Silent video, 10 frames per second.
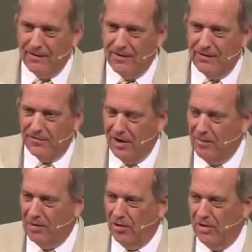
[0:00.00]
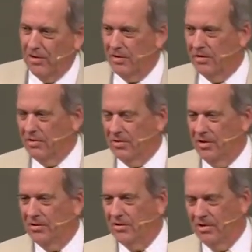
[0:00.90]
And Samuel
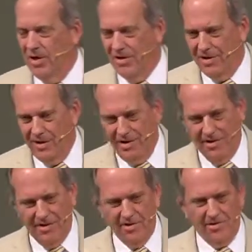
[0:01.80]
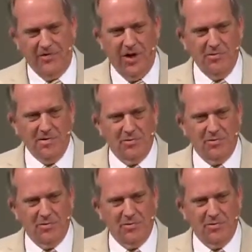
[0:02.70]
uttered those famous